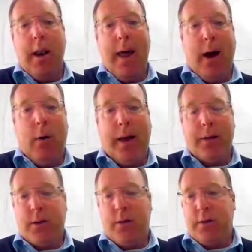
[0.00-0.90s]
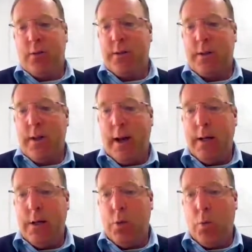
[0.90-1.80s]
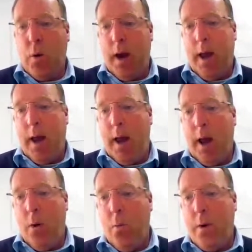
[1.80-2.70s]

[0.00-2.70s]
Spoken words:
now that's got to a stage where